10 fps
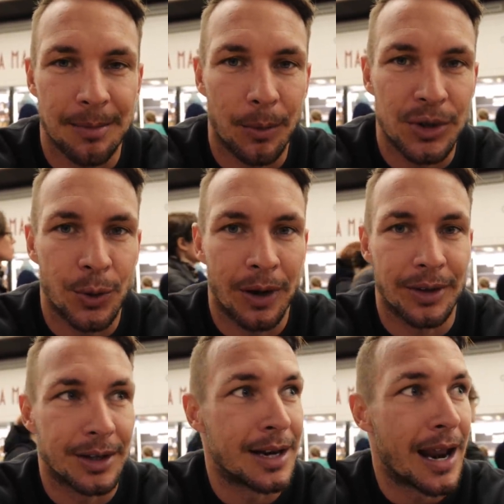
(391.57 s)
but we do
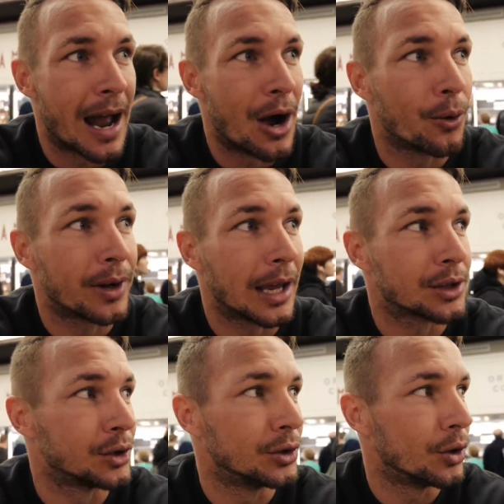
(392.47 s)
have to now
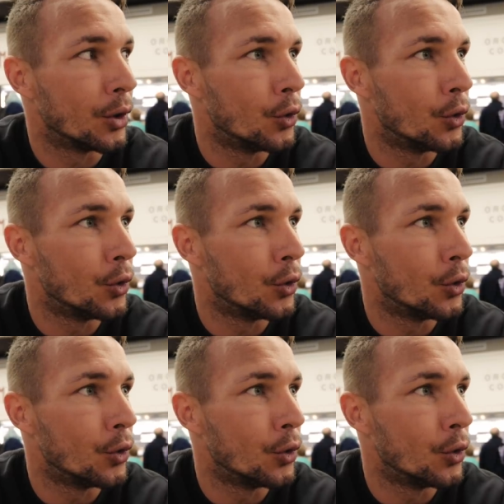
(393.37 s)
catch an